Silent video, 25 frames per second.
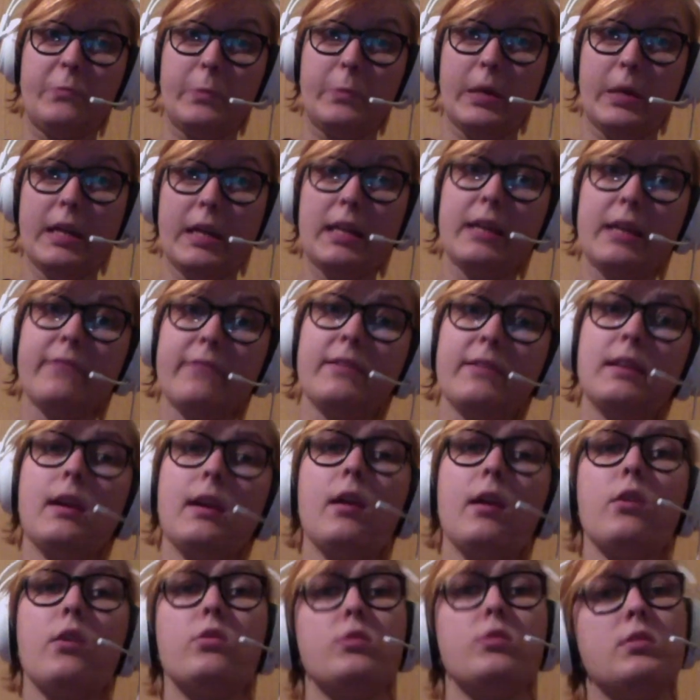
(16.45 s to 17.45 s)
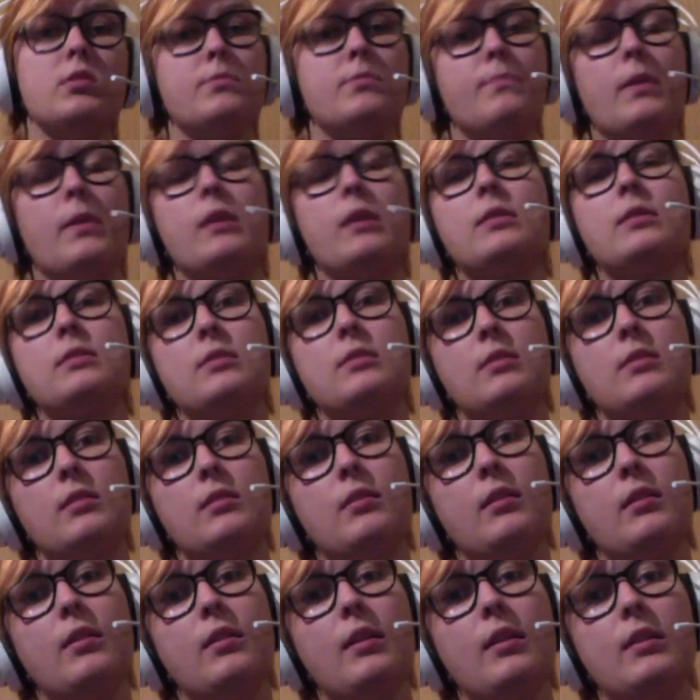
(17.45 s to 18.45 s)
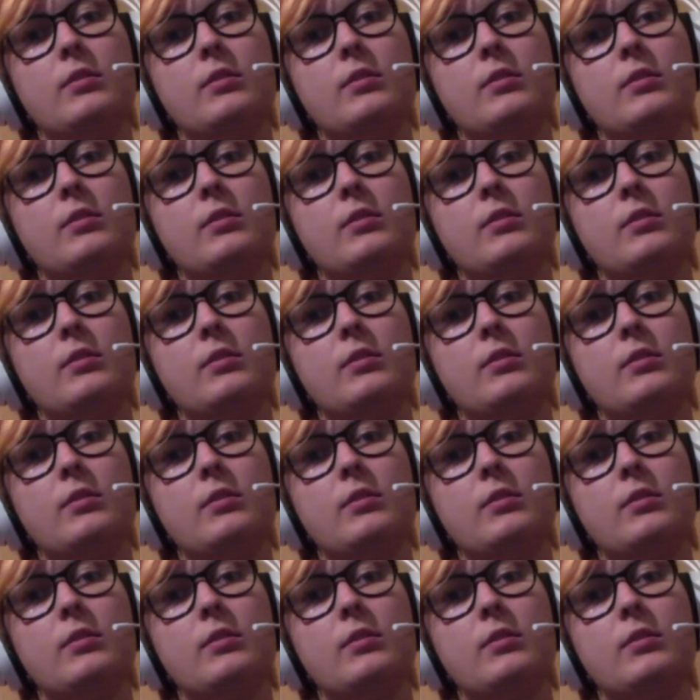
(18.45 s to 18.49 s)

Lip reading: weekly videos, but it